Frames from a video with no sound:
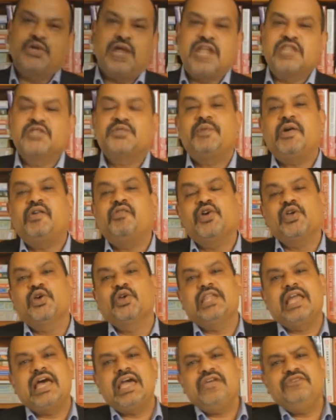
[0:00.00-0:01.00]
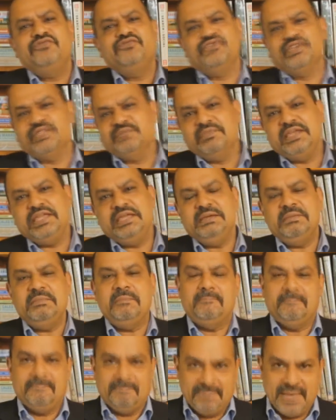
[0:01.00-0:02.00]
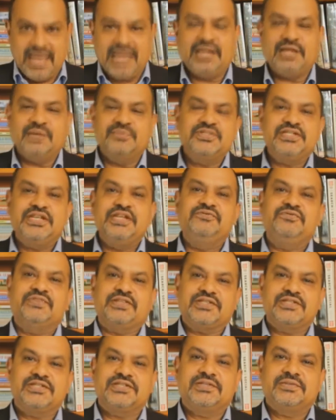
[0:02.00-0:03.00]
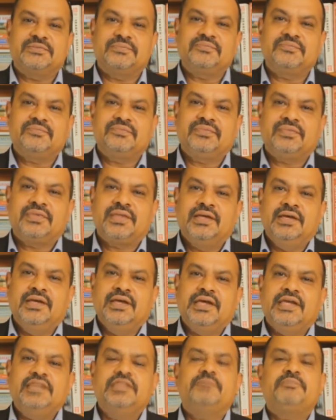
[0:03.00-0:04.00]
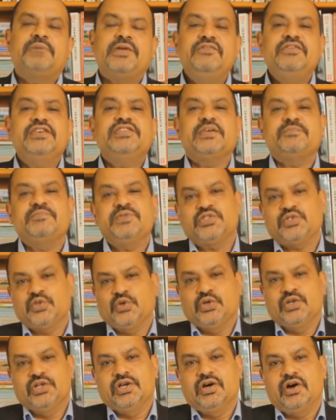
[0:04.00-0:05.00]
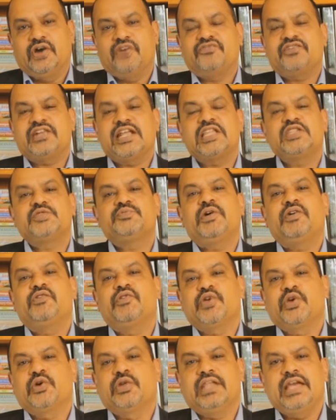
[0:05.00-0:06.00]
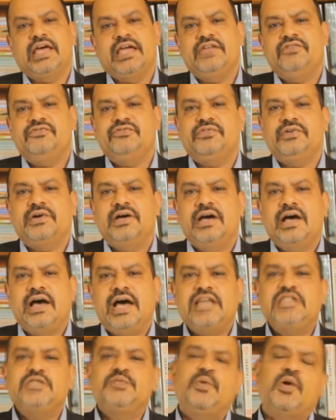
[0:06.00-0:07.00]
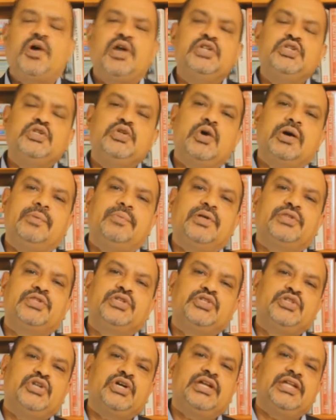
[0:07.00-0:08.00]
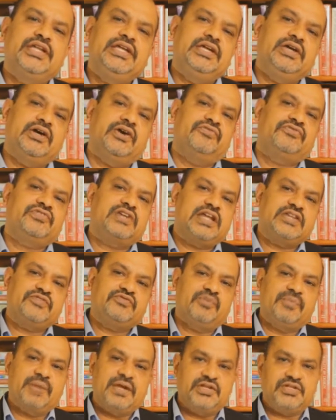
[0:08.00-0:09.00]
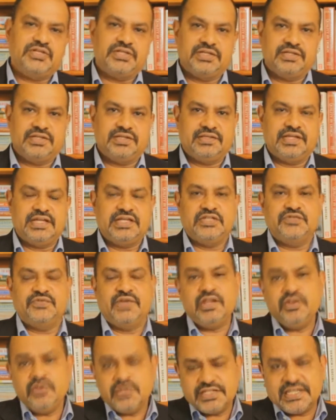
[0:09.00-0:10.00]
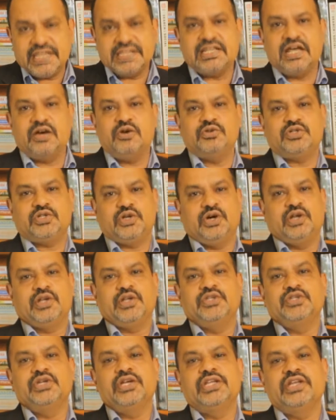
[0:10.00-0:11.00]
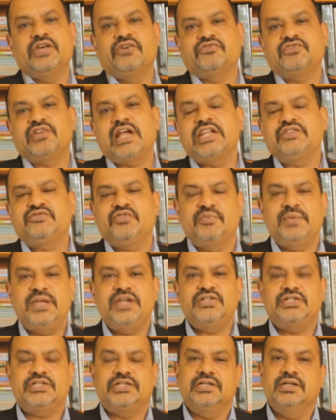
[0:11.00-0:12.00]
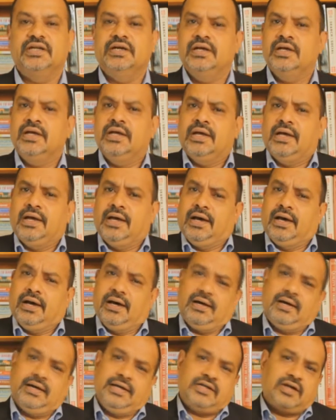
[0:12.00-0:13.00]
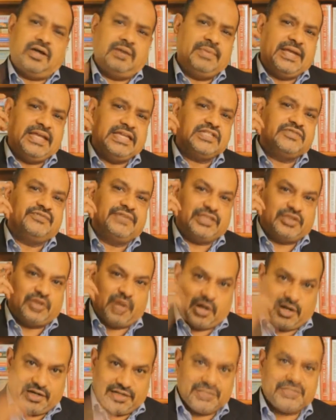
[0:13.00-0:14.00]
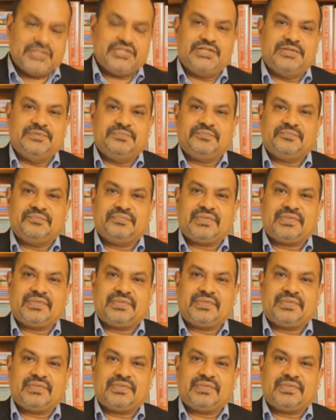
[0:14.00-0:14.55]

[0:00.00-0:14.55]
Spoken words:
Transpower Your Life with me, Malcolm Stephens. In the previous episode of Transpower Your Life, I've spoken to you about the journey of transformation. That is, when you set out on your journey of transformation, it all begins with thoughts,